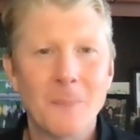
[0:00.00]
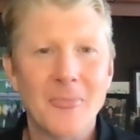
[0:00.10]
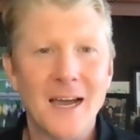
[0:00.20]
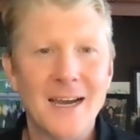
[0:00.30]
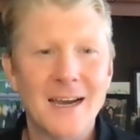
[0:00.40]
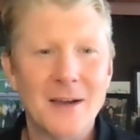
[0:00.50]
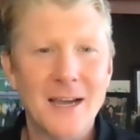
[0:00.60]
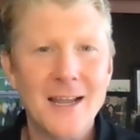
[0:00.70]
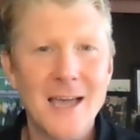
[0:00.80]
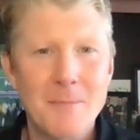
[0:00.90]
I
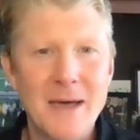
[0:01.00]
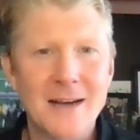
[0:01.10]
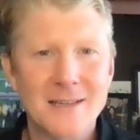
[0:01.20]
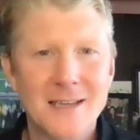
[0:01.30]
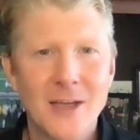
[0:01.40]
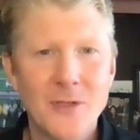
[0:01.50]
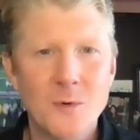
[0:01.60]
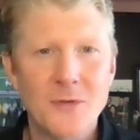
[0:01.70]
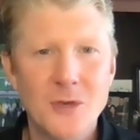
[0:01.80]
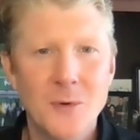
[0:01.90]
kind of got back together
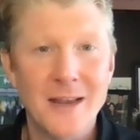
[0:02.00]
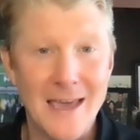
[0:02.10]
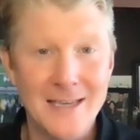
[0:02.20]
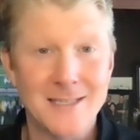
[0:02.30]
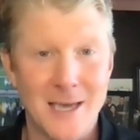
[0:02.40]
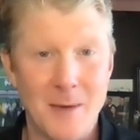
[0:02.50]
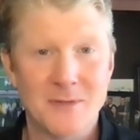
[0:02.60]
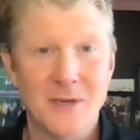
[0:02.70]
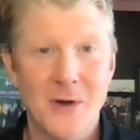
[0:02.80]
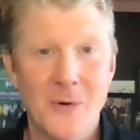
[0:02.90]
with you at ACEP.
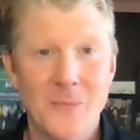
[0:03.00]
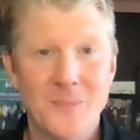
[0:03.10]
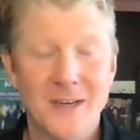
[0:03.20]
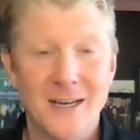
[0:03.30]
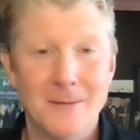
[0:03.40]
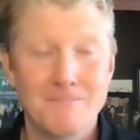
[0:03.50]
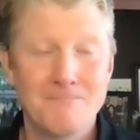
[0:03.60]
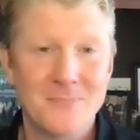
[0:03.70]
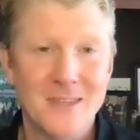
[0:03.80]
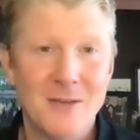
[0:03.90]
So
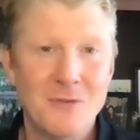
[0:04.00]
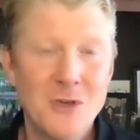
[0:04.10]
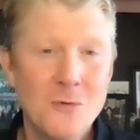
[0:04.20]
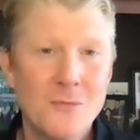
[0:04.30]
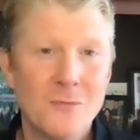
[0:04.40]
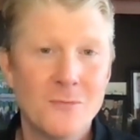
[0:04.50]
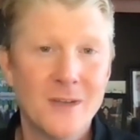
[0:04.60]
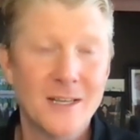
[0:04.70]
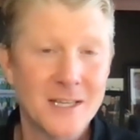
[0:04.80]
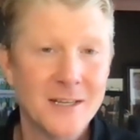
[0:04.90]
if you
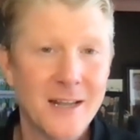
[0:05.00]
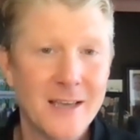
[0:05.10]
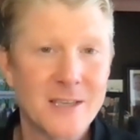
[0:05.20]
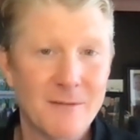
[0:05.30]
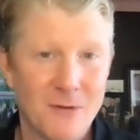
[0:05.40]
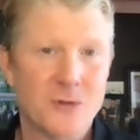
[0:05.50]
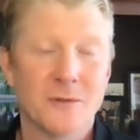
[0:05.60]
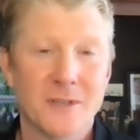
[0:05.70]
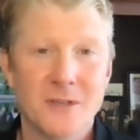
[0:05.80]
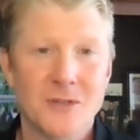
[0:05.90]
attended ACEP
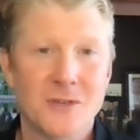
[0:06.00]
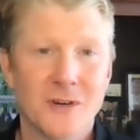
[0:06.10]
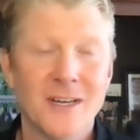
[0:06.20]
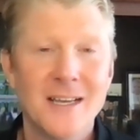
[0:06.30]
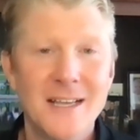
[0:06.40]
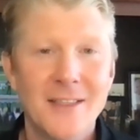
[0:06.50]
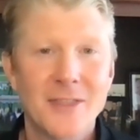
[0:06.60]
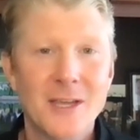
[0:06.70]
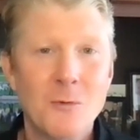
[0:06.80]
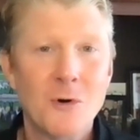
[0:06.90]
virtually this year,
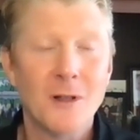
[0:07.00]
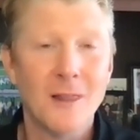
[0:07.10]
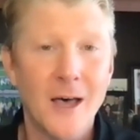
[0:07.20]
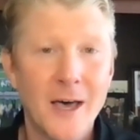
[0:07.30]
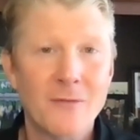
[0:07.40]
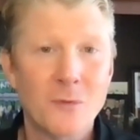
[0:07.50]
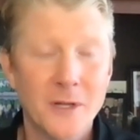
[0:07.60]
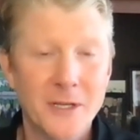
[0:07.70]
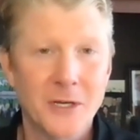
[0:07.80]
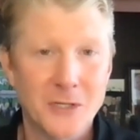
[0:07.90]
there were a lot of
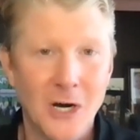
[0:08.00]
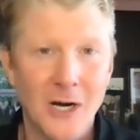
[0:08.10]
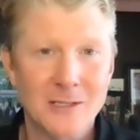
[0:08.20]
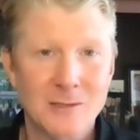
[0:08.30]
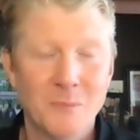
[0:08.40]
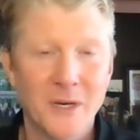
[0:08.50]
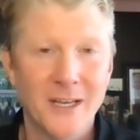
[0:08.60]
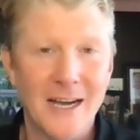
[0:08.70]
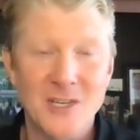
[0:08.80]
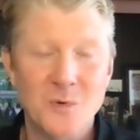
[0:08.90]
really good talks,
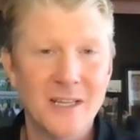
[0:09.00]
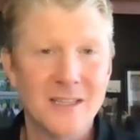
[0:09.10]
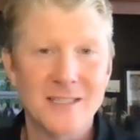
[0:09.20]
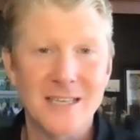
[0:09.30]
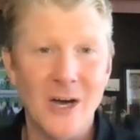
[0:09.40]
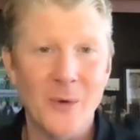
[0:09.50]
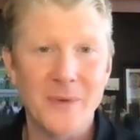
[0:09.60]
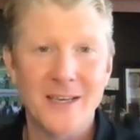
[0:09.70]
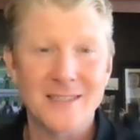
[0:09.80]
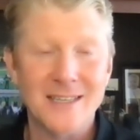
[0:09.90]
but I tweeted this out
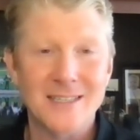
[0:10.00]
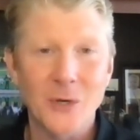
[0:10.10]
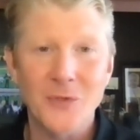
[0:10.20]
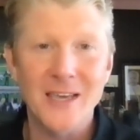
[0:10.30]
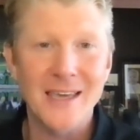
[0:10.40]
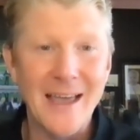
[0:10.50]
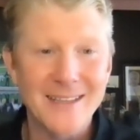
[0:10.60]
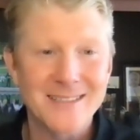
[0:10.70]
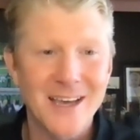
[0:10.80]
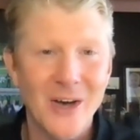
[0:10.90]
because I still think
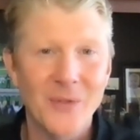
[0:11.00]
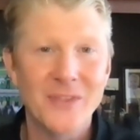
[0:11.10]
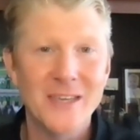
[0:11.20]
hands down,